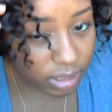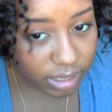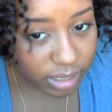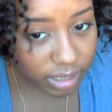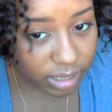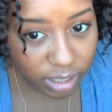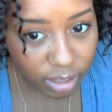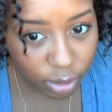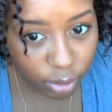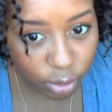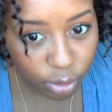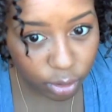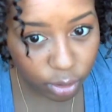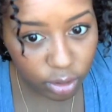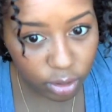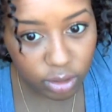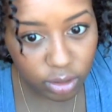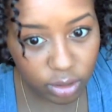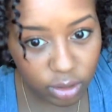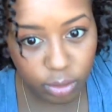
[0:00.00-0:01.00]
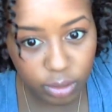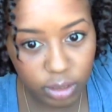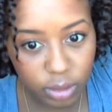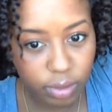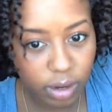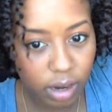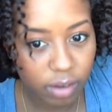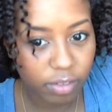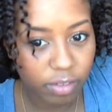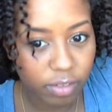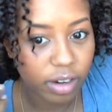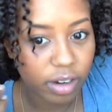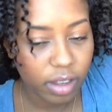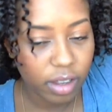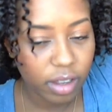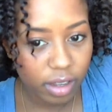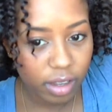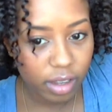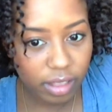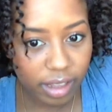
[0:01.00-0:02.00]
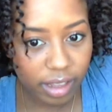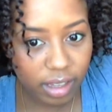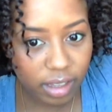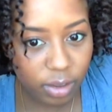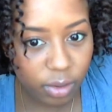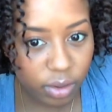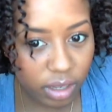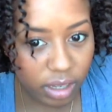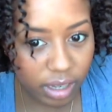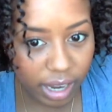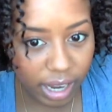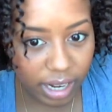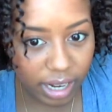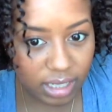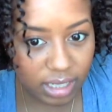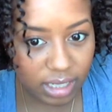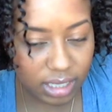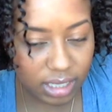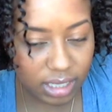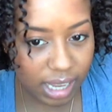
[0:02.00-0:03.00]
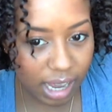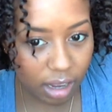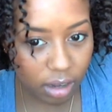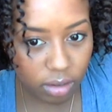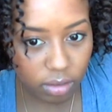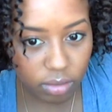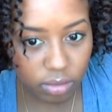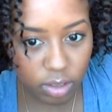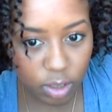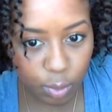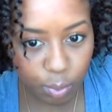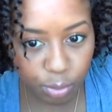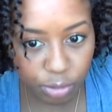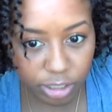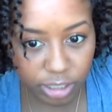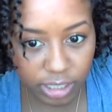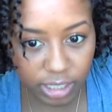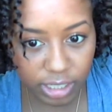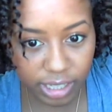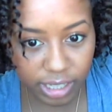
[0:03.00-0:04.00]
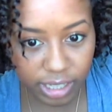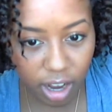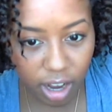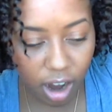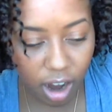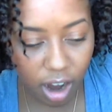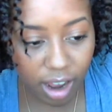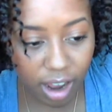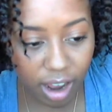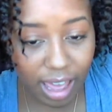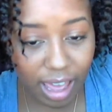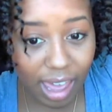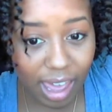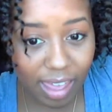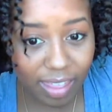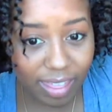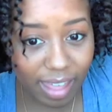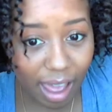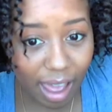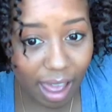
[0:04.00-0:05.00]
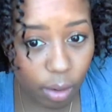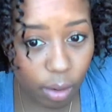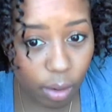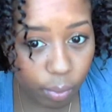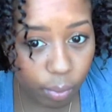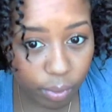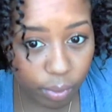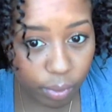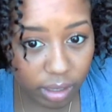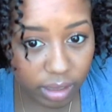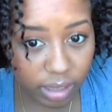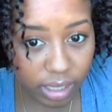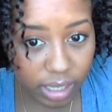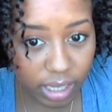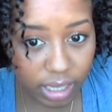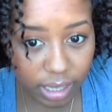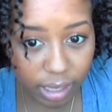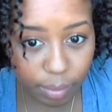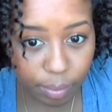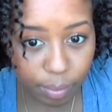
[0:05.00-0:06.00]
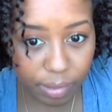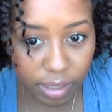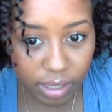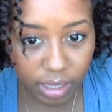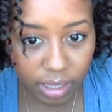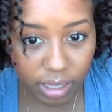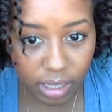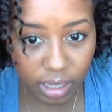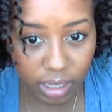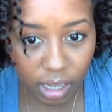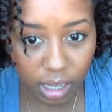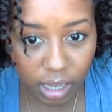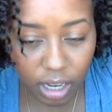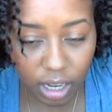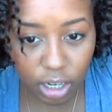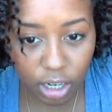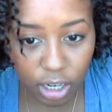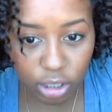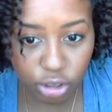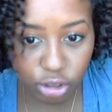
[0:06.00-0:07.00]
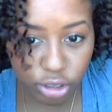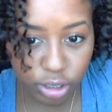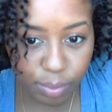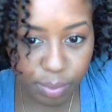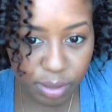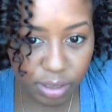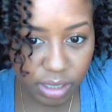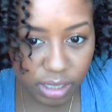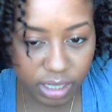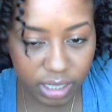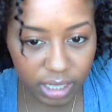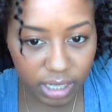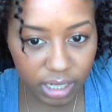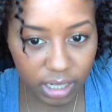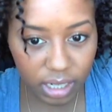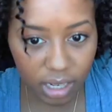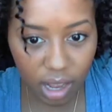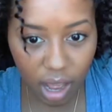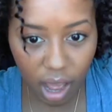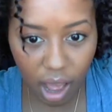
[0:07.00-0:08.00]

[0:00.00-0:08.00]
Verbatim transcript: like the curls, twist, whatever. Like you can kind of see how springy they are. And that really can be attributed,